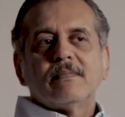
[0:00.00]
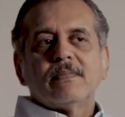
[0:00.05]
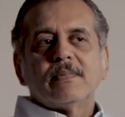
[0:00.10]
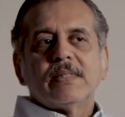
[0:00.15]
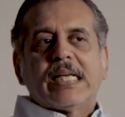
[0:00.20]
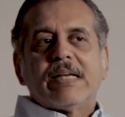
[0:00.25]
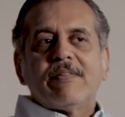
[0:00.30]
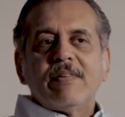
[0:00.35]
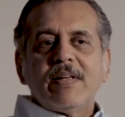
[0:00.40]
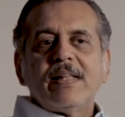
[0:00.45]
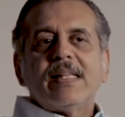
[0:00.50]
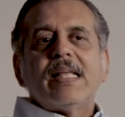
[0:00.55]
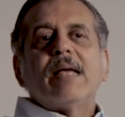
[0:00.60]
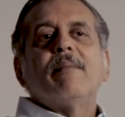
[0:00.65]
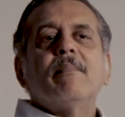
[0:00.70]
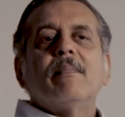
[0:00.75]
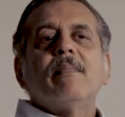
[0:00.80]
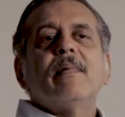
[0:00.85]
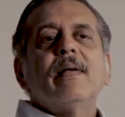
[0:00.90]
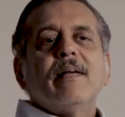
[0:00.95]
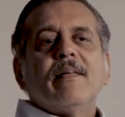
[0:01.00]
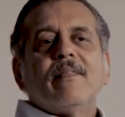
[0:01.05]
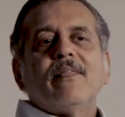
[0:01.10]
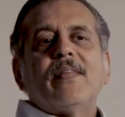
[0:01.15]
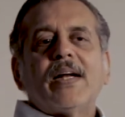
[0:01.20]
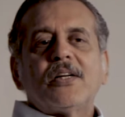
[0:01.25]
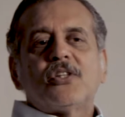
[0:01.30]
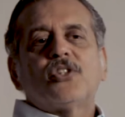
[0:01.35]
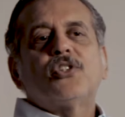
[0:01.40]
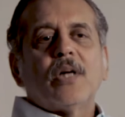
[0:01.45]
giving them
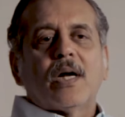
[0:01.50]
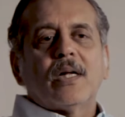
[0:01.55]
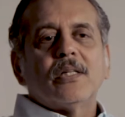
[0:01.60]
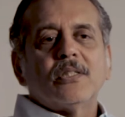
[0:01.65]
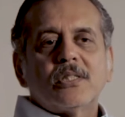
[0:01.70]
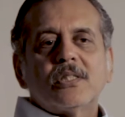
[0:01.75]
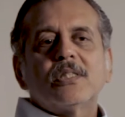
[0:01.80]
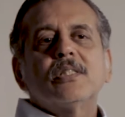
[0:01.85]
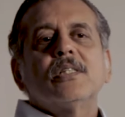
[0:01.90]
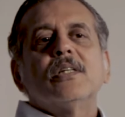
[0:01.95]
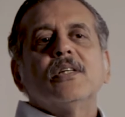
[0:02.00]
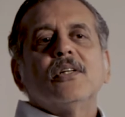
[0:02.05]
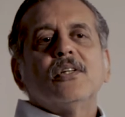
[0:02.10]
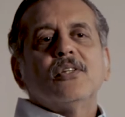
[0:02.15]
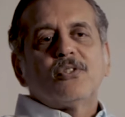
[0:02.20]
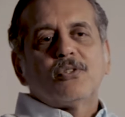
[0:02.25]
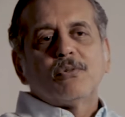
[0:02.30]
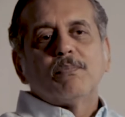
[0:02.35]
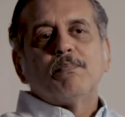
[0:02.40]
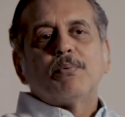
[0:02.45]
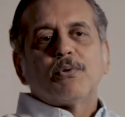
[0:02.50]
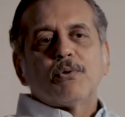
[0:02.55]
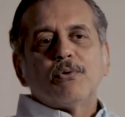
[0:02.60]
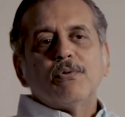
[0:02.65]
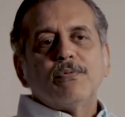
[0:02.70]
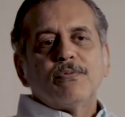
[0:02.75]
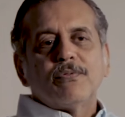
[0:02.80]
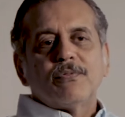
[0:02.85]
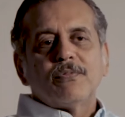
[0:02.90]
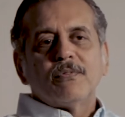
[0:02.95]
that chance to
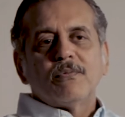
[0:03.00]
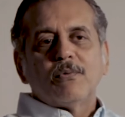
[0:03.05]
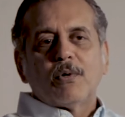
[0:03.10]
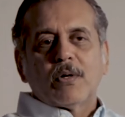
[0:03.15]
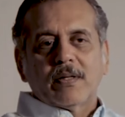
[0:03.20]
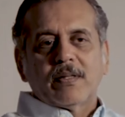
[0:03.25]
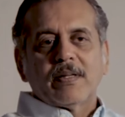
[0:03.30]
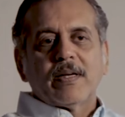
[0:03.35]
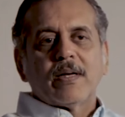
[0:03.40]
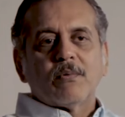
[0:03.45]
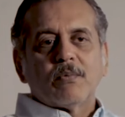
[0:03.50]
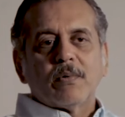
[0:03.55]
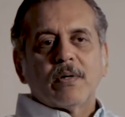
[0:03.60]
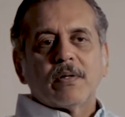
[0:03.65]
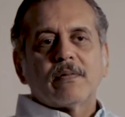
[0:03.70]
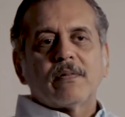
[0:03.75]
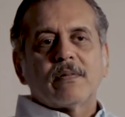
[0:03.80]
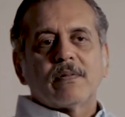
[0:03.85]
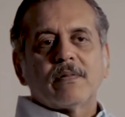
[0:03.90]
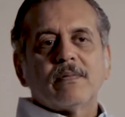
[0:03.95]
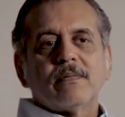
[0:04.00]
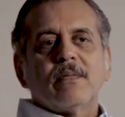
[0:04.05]
prove what they are worth.